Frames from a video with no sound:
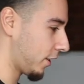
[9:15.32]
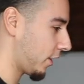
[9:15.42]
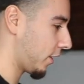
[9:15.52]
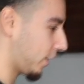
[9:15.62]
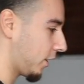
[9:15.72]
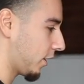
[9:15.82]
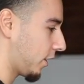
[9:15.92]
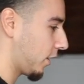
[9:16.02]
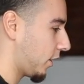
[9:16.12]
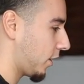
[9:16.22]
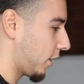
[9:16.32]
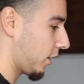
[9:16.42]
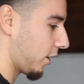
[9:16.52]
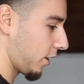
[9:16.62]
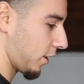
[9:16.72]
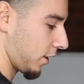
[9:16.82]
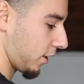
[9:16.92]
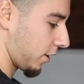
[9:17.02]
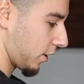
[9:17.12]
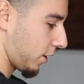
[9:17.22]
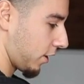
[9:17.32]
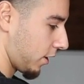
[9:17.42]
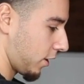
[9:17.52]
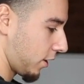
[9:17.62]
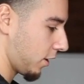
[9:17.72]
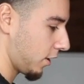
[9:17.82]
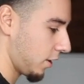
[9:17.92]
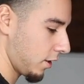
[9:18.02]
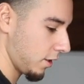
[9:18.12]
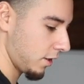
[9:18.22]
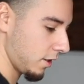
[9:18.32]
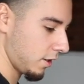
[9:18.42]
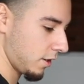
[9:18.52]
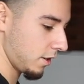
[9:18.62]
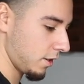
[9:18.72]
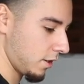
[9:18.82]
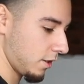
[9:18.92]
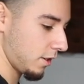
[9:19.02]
Nobody speaks.